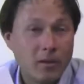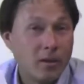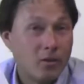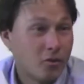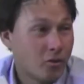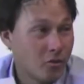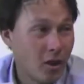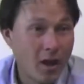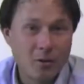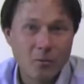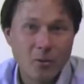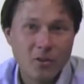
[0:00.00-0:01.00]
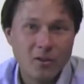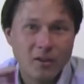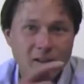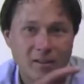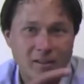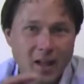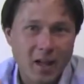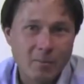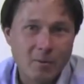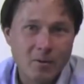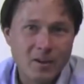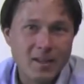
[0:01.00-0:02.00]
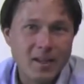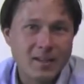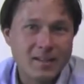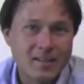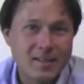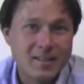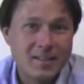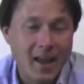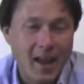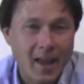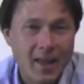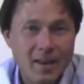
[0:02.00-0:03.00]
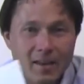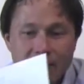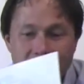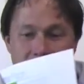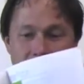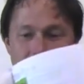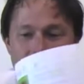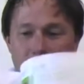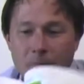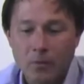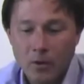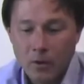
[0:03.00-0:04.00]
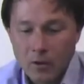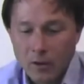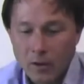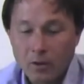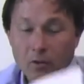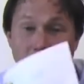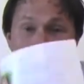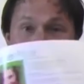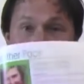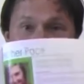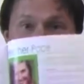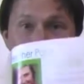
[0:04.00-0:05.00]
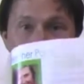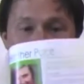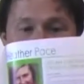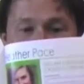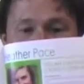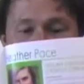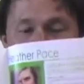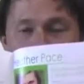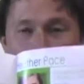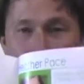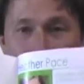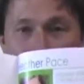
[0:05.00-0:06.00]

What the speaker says: And you can do that with the Excalibur EXC10 dehydrator. Yeah, so the last half of this